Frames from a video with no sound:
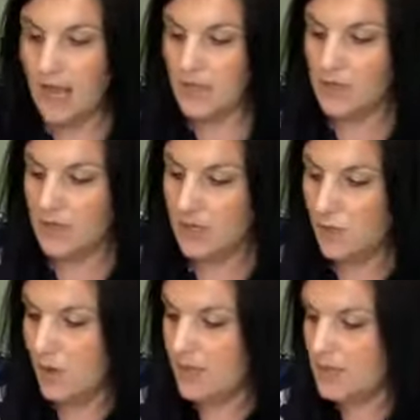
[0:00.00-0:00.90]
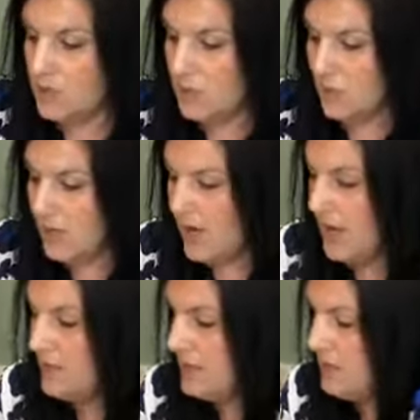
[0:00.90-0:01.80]
And you're gonna want to
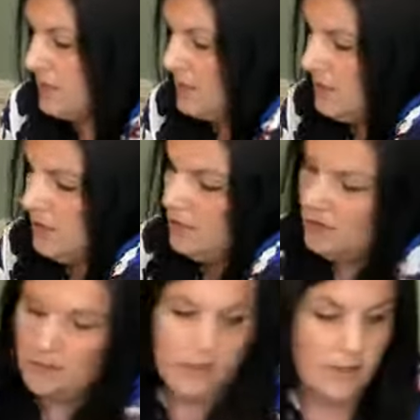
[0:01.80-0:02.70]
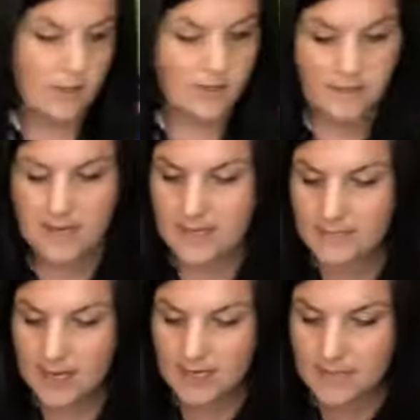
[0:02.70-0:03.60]
cut these
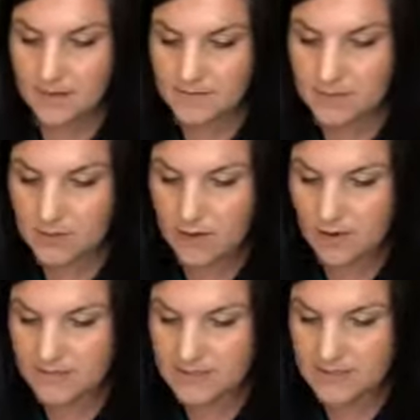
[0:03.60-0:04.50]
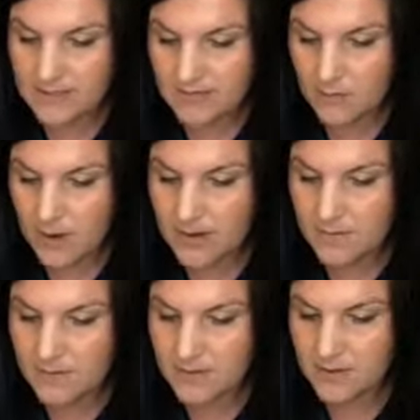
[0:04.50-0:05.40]
guys off too. Obviously they have a
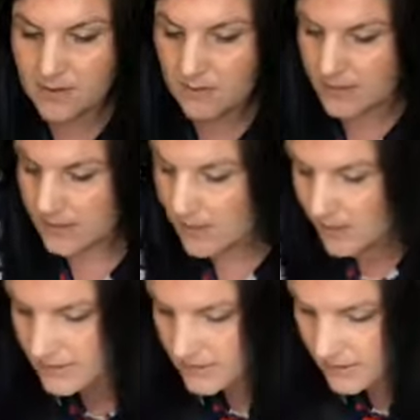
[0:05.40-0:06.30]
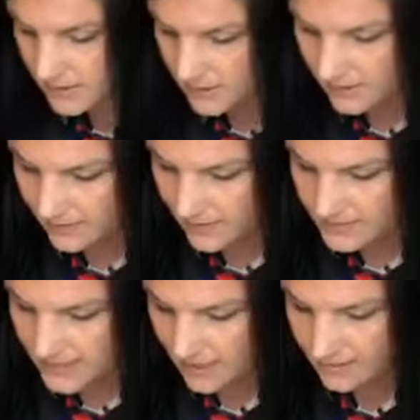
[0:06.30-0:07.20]
wire, but you're gonna wanna cut
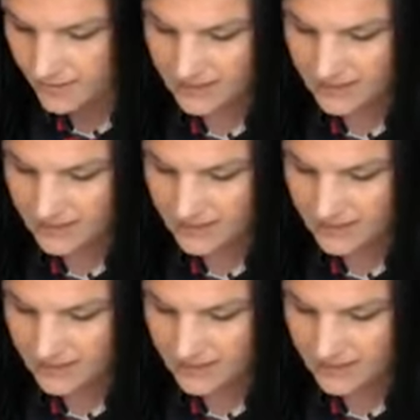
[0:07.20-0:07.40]
them down.